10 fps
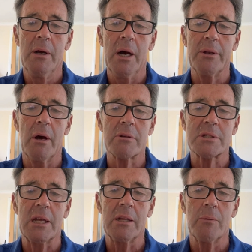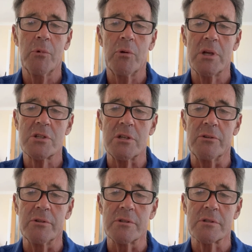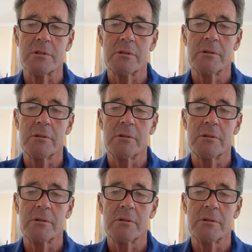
and asking them questions.